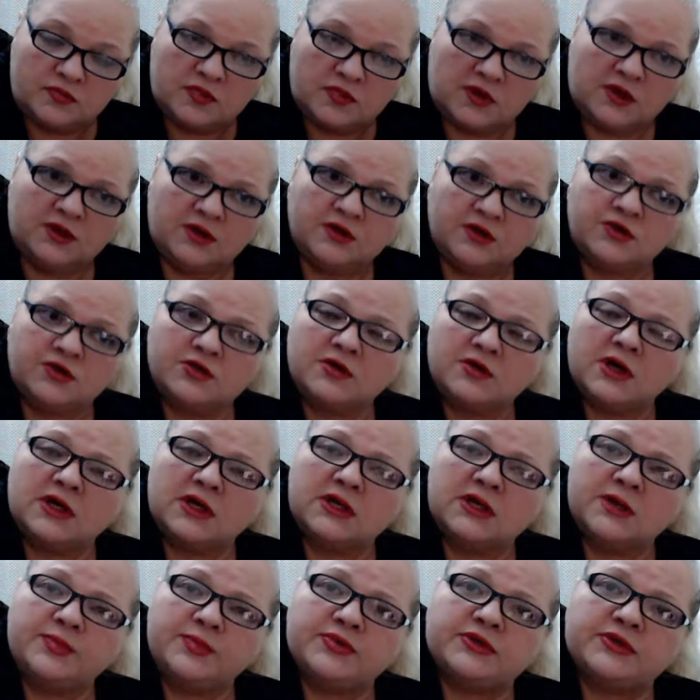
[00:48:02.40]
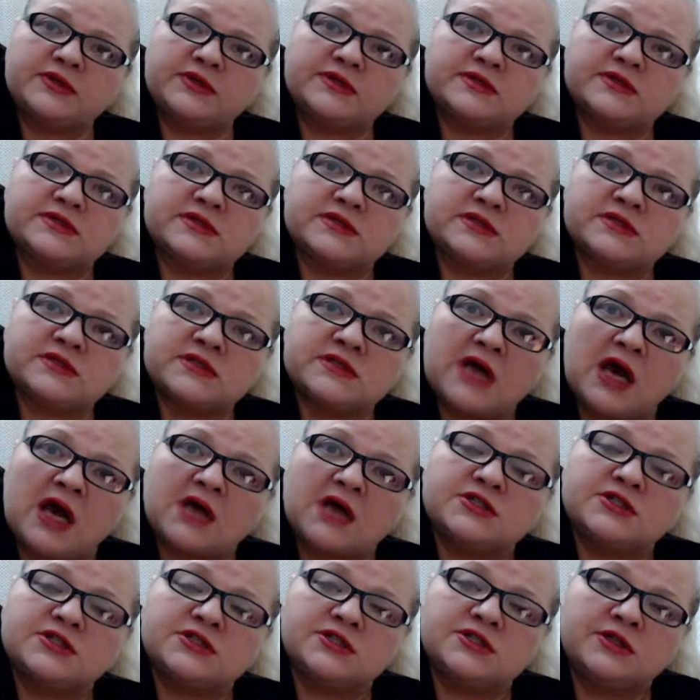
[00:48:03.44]
eucalyptus is
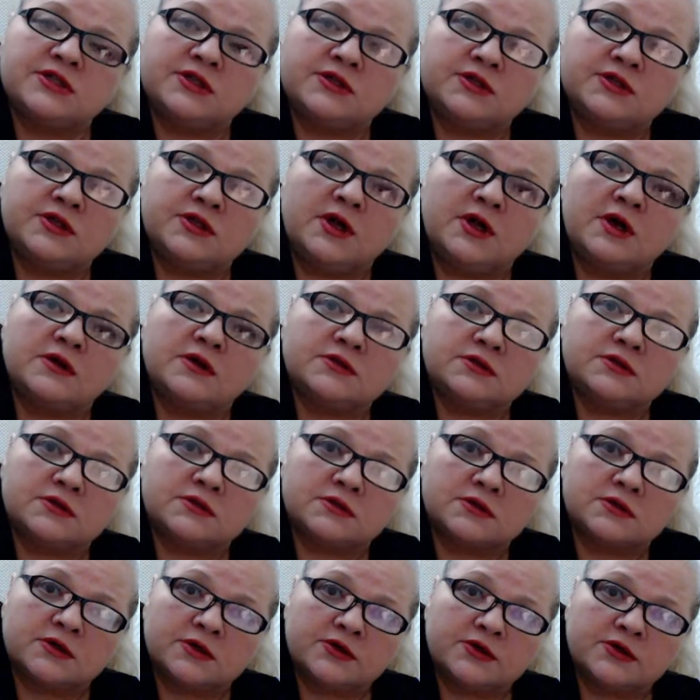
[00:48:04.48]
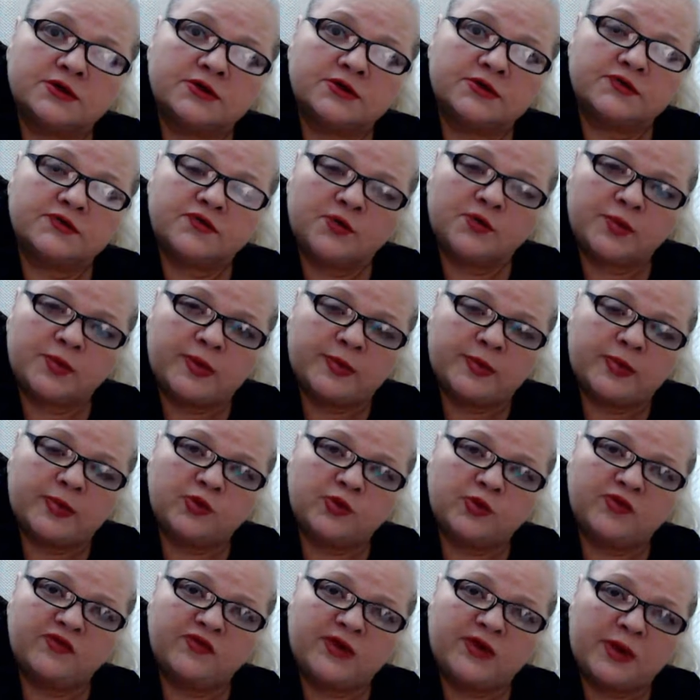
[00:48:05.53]
actually not good for people
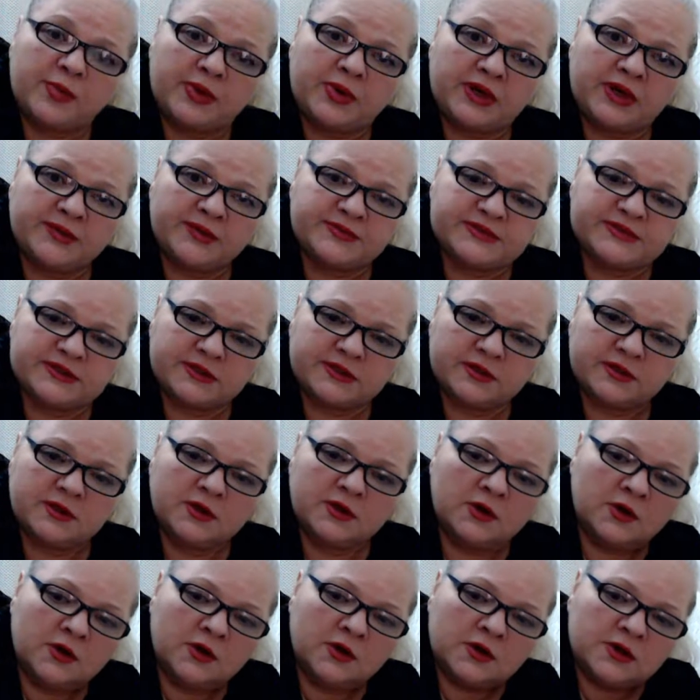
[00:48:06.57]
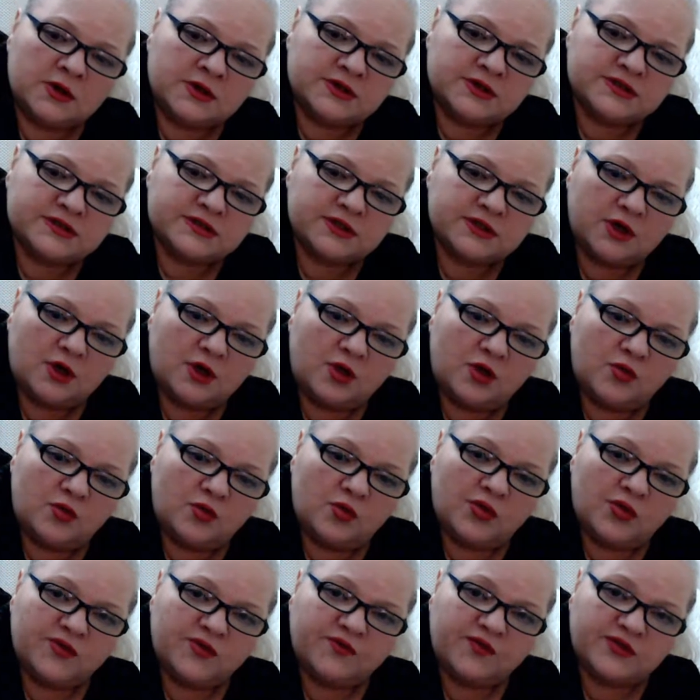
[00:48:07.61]
with epilepsy. So
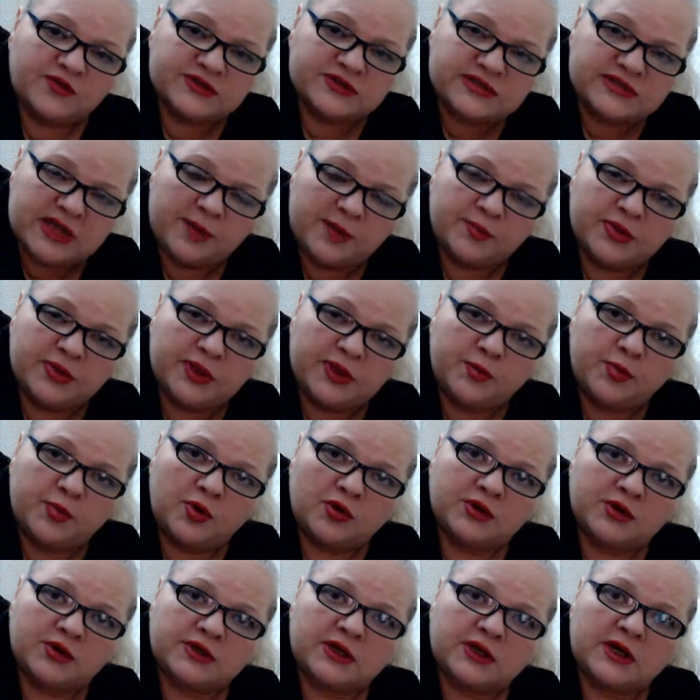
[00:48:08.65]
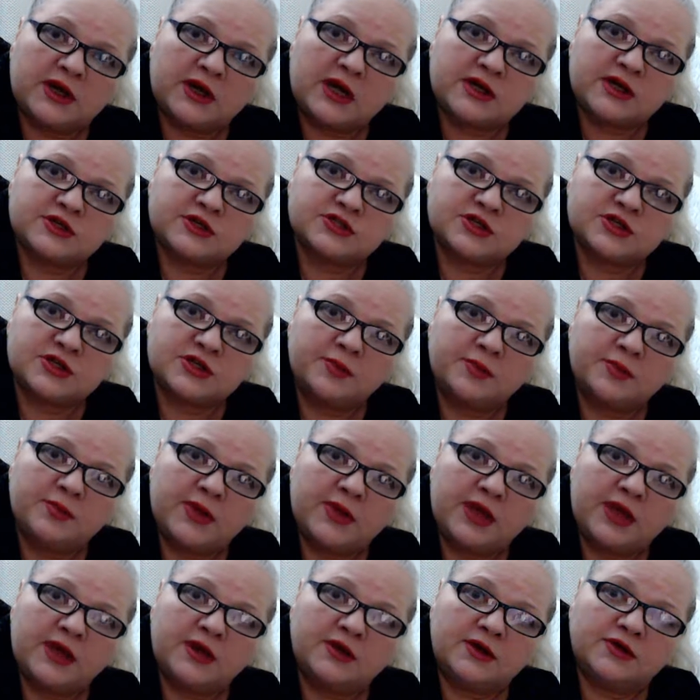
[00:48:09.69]
for some people, it can actually
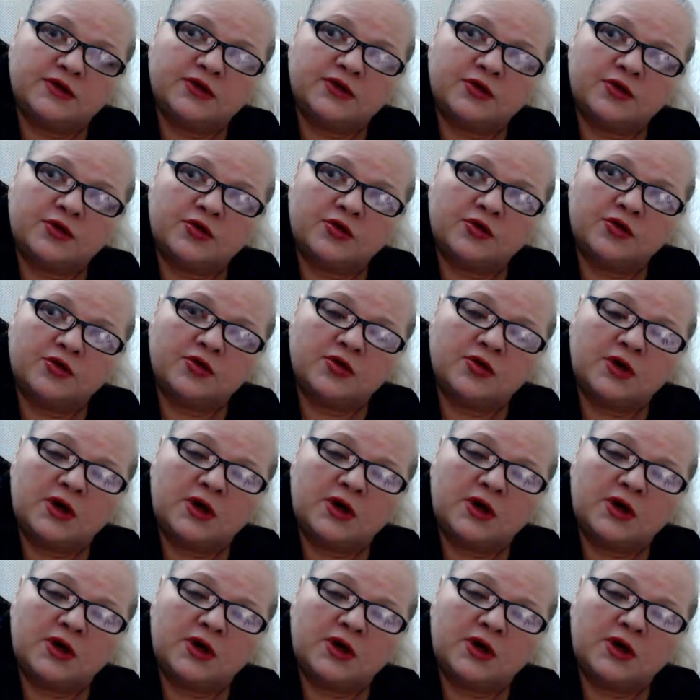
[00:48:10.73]
make their